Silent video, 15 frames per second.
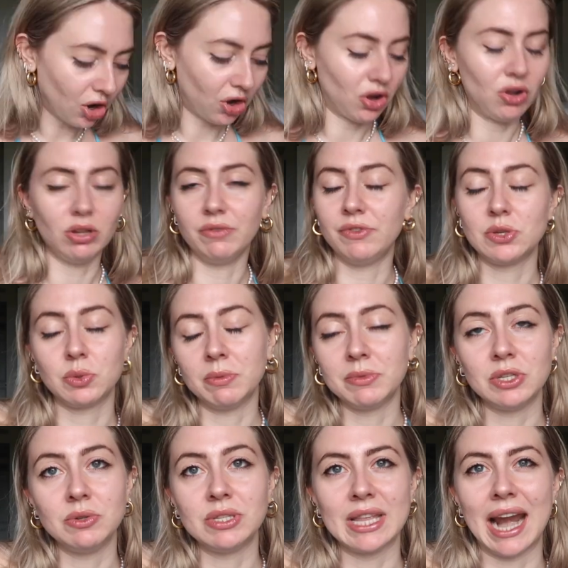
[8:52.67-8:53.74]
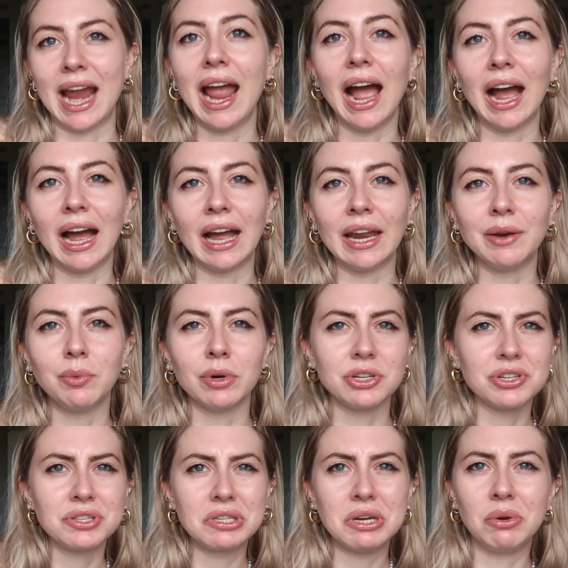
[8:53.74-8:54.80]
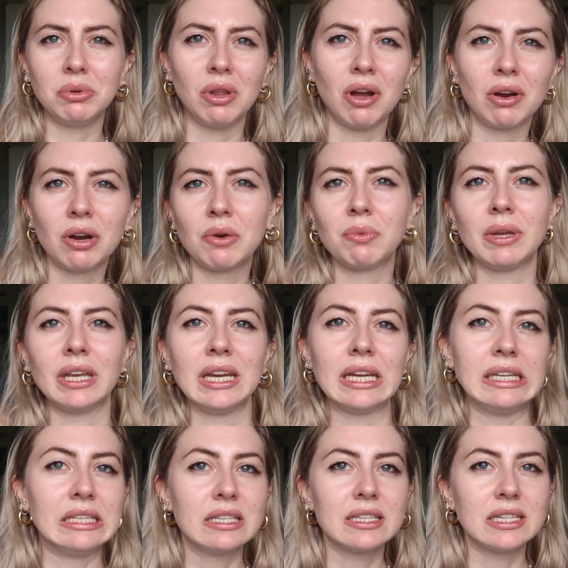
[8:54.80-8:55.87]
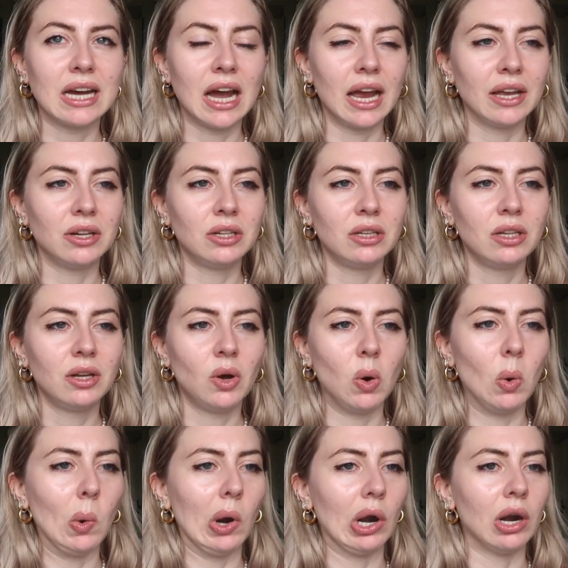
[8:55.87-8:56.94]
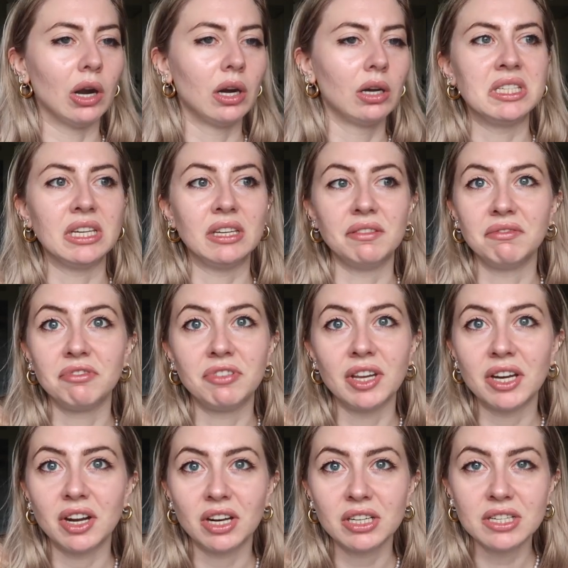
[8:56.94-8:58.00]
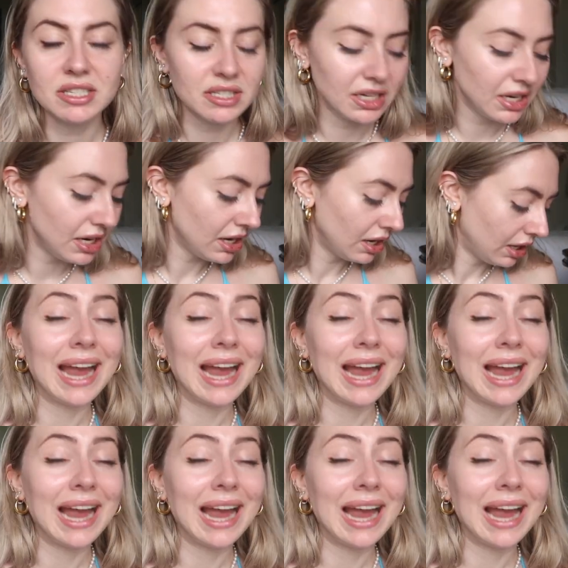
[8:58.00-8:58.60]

All of the swimsuits that I had were just no longer really in style or didn't fit, honestly.